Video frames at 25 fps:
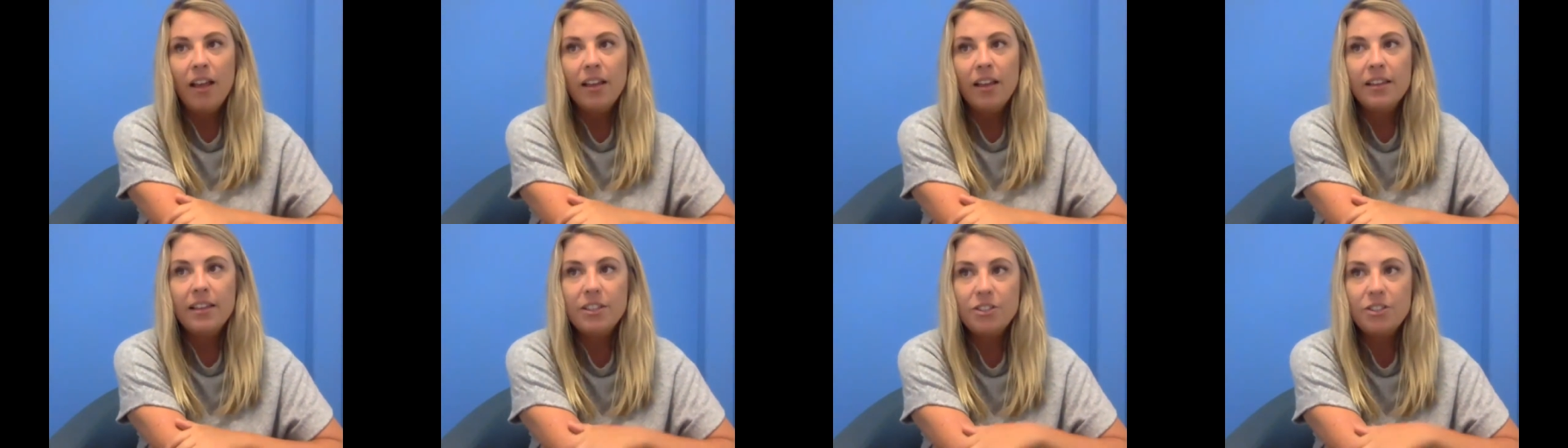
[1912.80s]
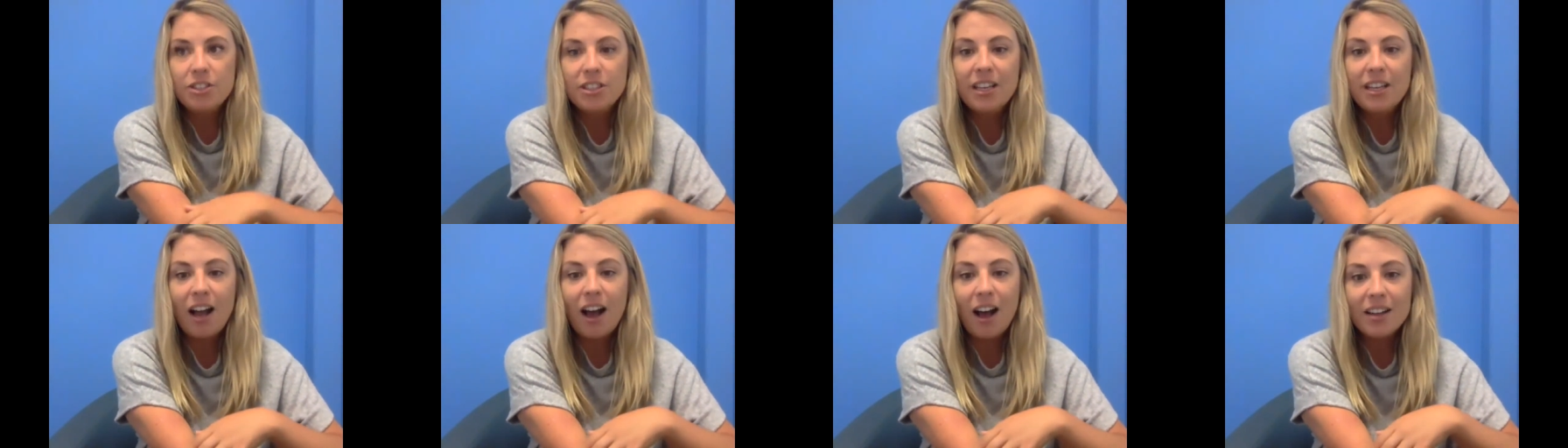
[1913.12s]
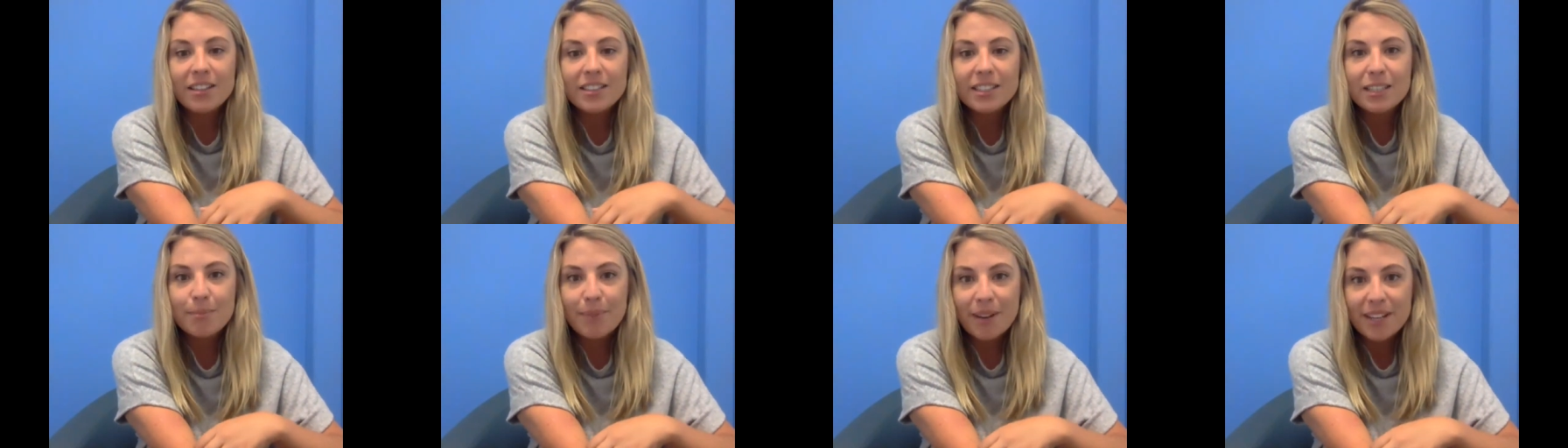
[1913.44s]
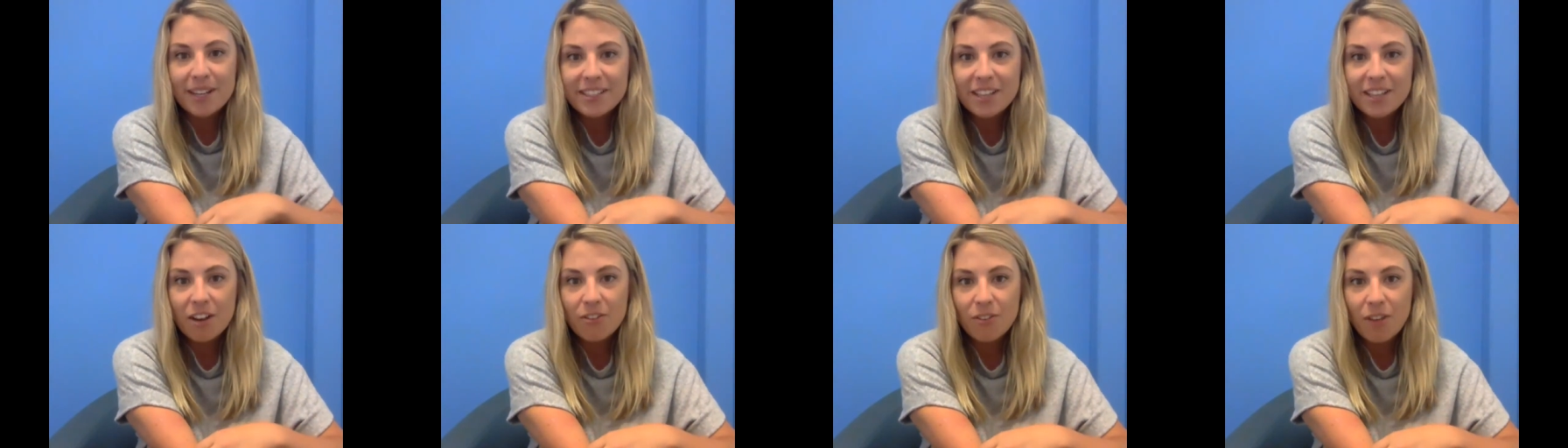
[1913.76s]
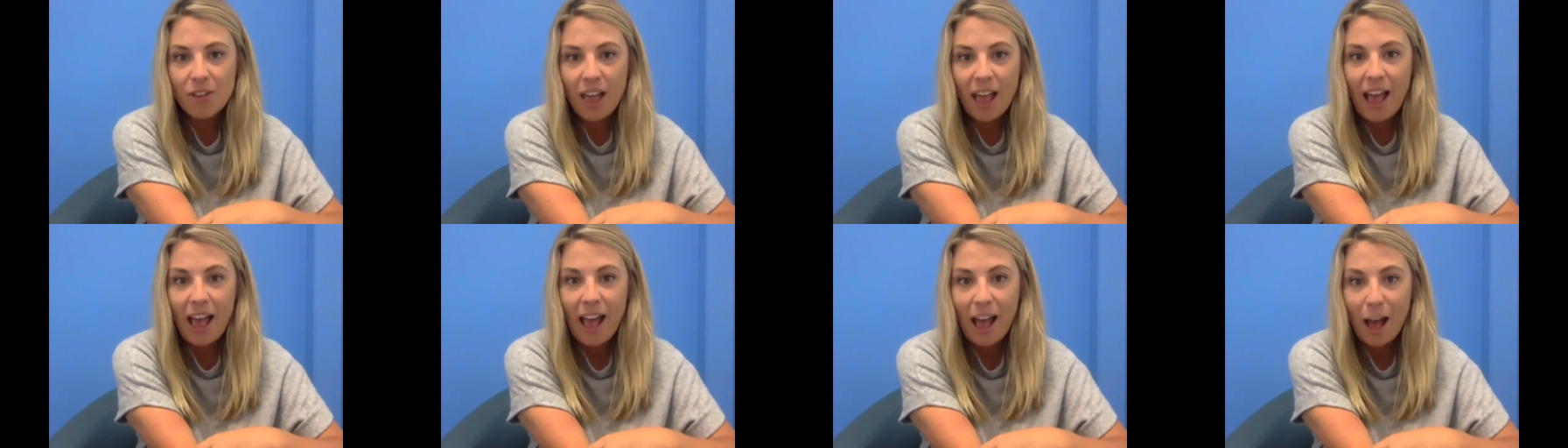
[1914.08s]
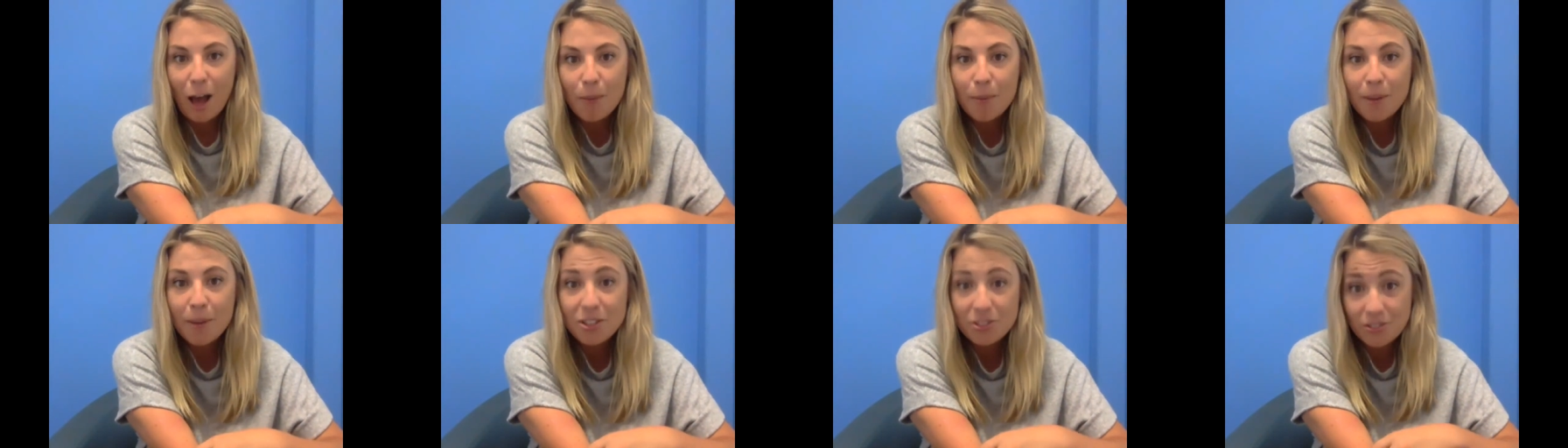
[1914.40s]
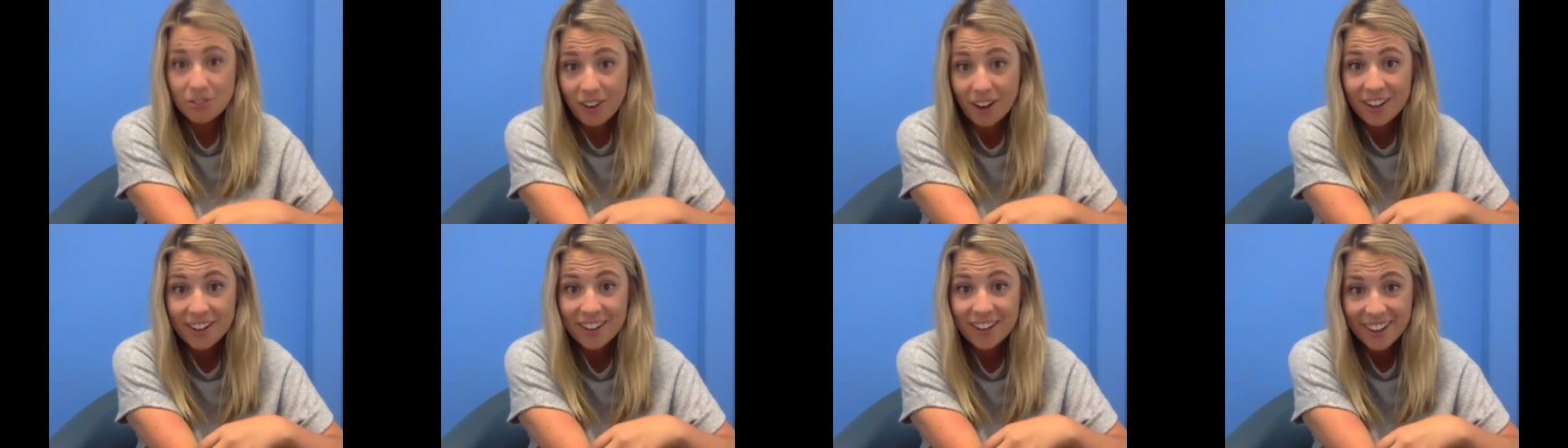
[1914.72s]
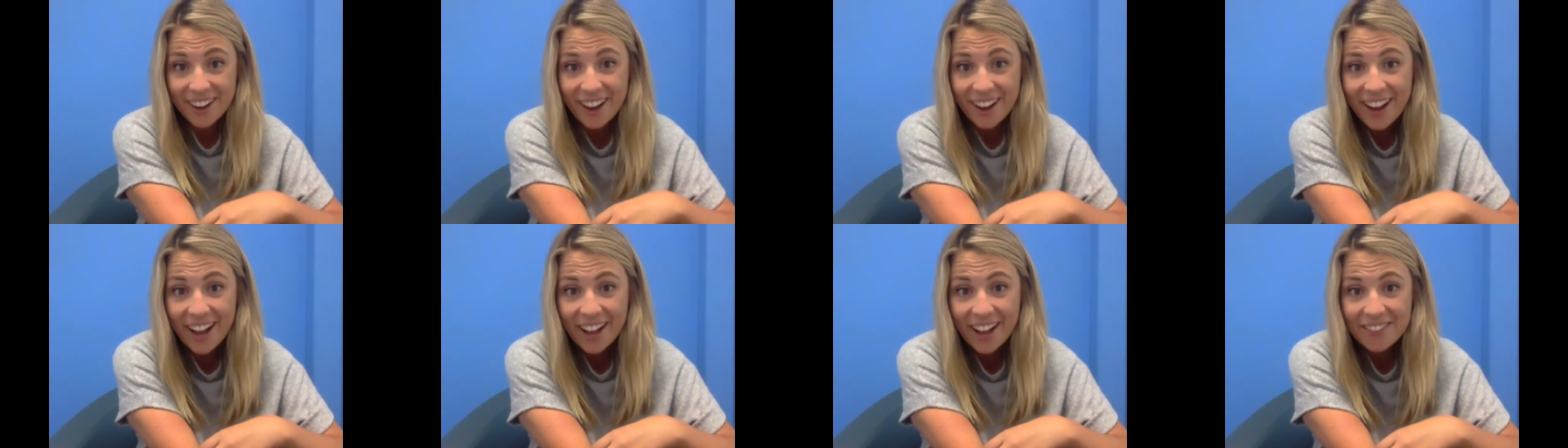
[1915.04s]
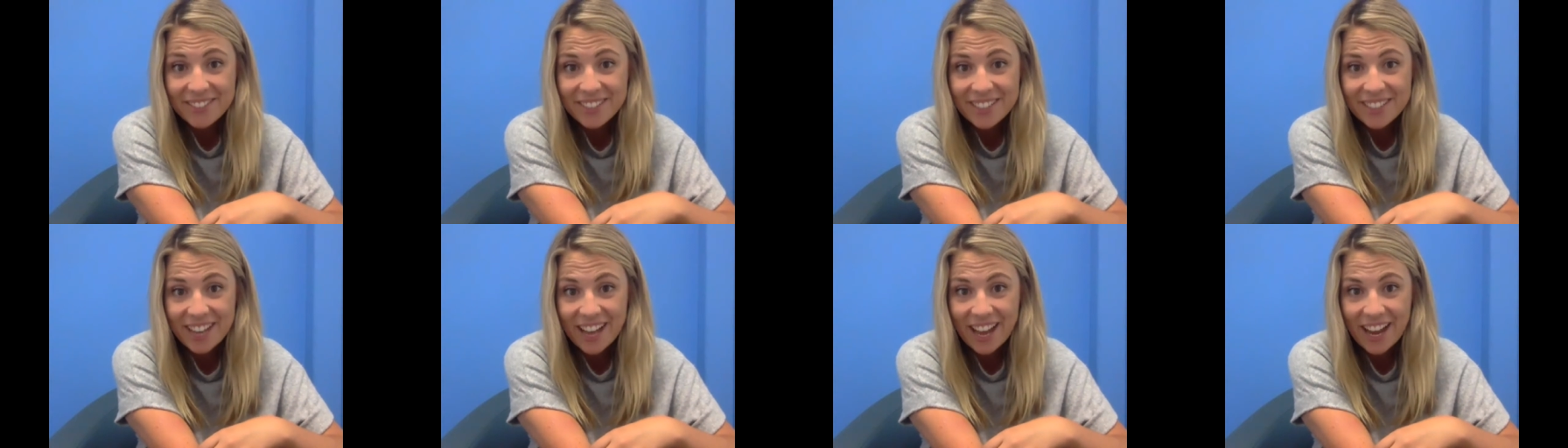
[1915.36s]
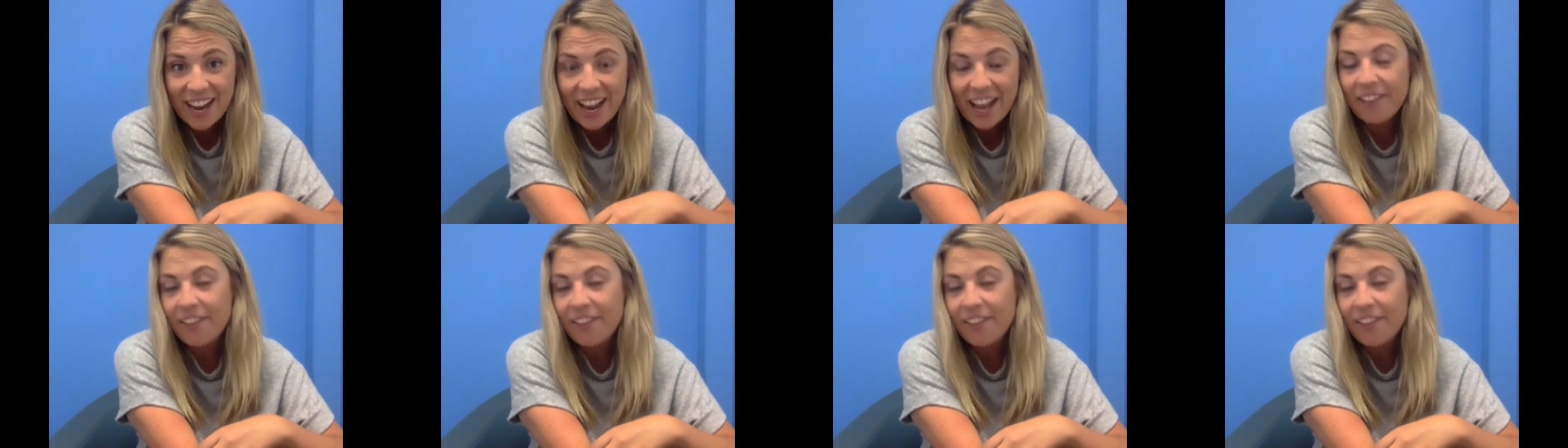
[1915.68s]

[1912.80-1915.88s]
literally asking myself how much fun can I have today,